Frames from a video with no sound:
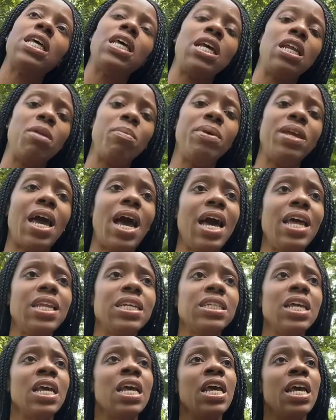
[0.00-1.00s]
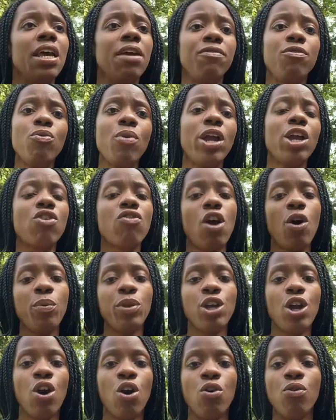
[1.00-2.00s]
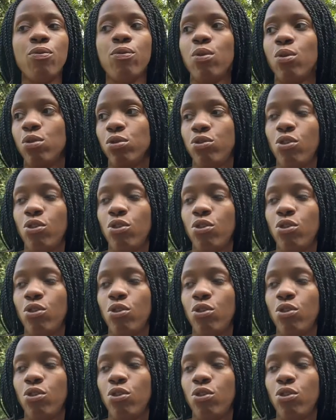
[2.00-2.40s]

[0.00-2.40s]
And to be honest, if you ain't growing your own food,